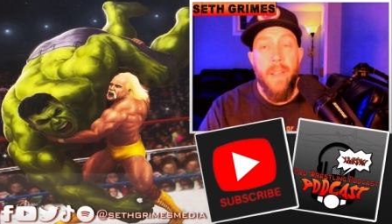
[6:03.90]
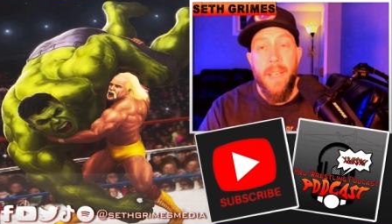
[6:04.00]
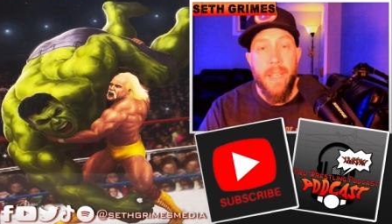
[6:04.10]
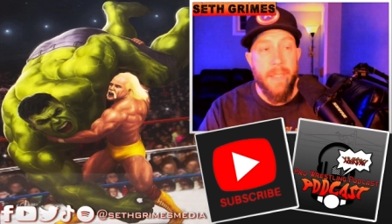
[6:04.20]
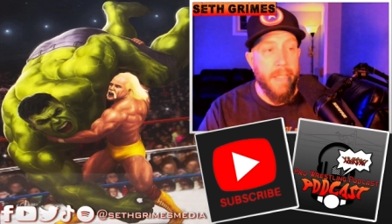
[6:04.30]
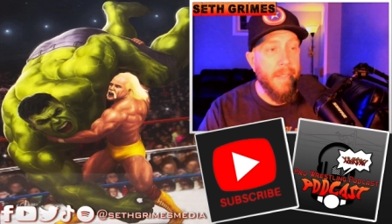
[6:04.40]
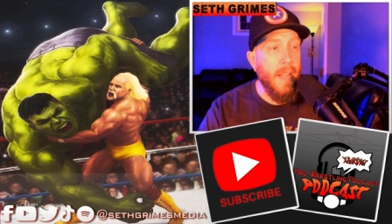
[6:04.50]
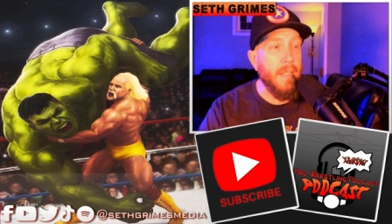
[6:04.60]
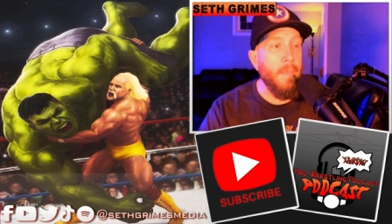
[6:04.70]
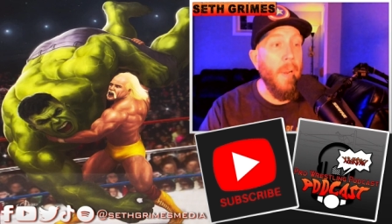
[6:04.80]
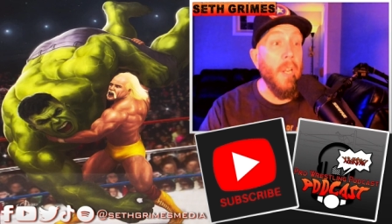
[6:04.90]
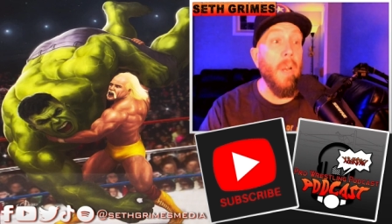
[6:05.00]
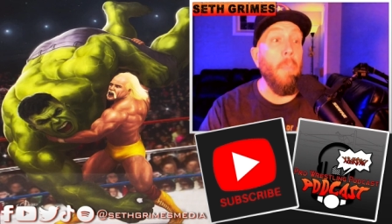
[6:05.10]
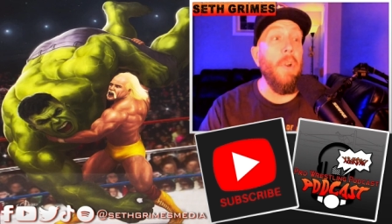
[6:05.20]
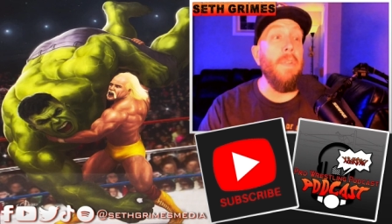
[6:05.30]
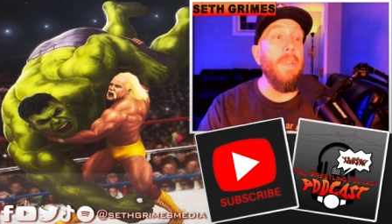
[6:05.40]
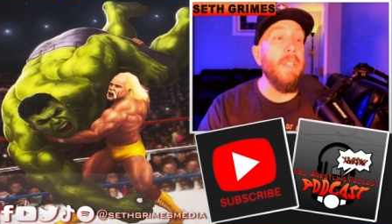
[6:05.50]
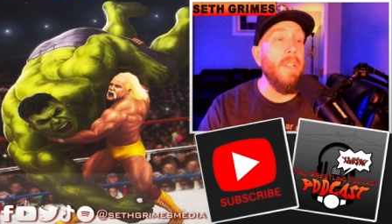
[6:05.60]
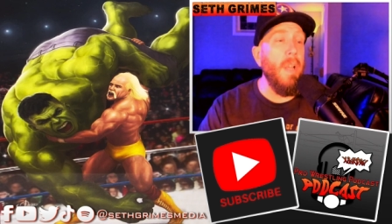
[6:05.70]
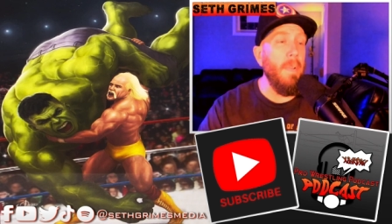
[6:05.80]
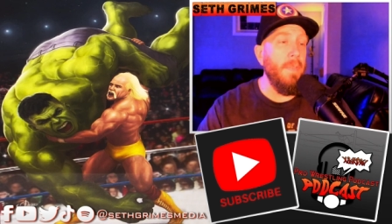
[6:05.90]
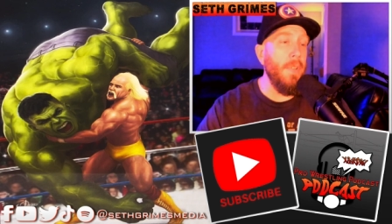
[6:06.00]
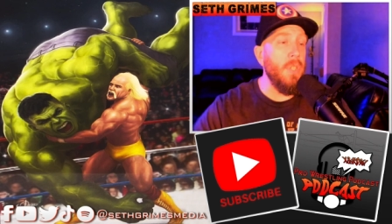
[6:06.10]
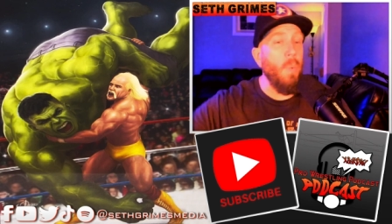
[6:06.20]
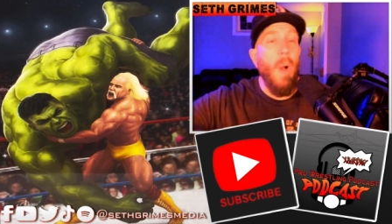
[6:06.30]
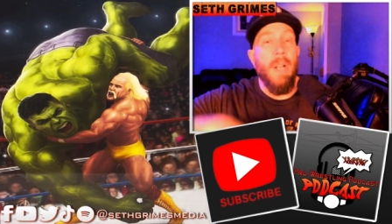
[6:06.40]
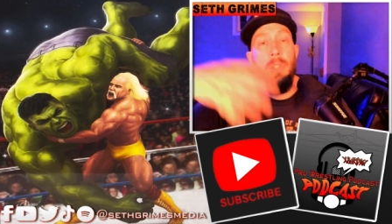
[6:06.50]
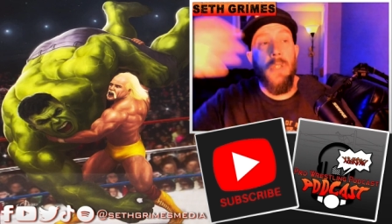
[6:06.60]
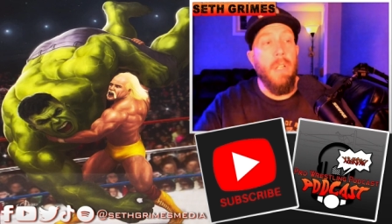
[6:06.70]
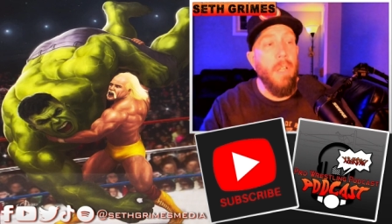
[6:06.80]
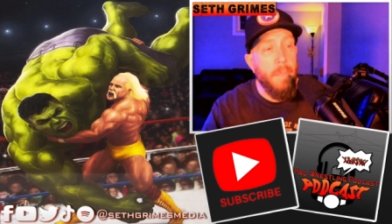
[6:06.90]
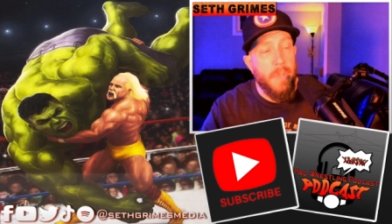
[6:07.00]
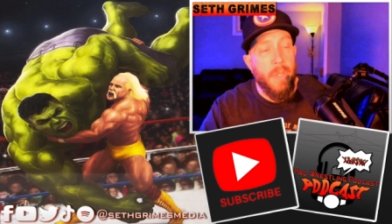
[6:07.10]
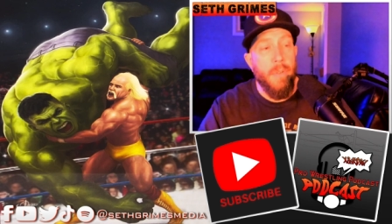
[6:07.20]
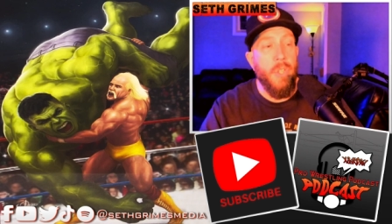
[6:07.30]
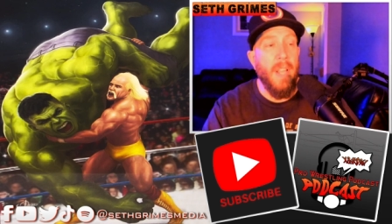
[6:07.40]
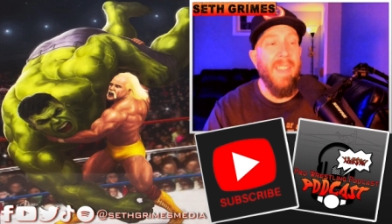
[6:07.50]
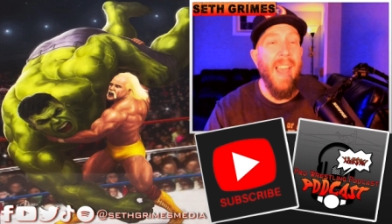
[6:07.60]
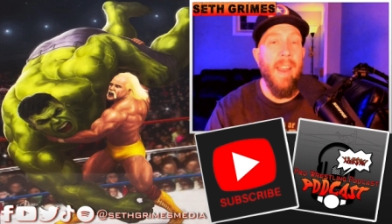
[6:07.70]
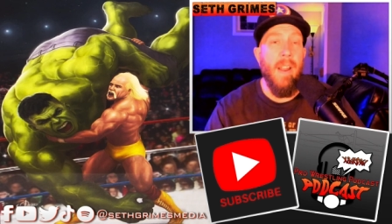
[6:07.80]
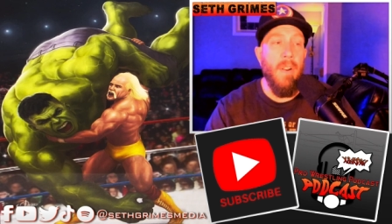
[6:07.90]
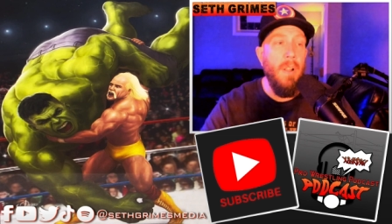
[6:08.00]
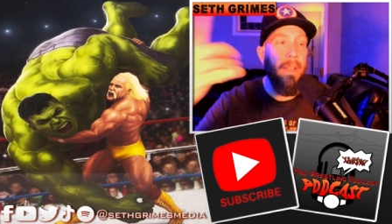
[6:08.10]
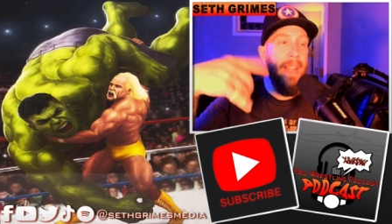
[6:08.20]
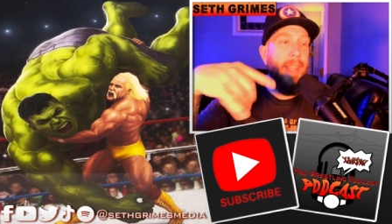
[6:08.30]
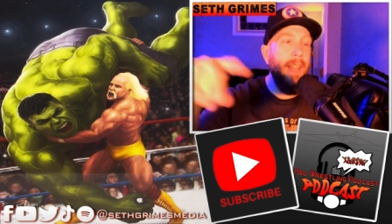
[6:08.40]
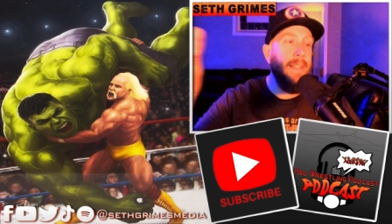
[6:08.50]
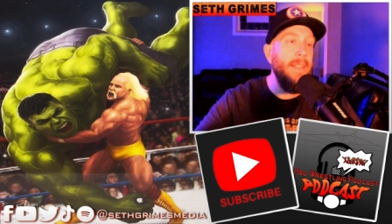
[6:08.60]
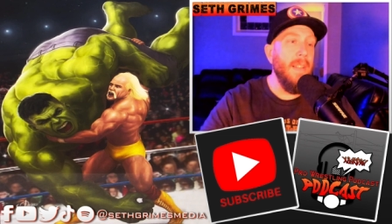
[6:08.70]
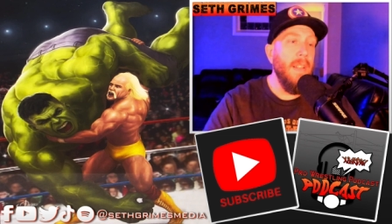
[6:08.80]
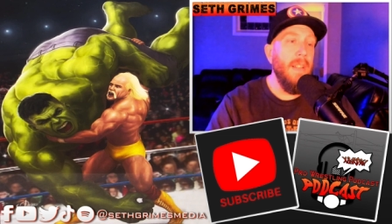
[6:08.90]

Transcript: as I talked about in a previous clip. If you're just watching the clips, go check that out. I'll link it.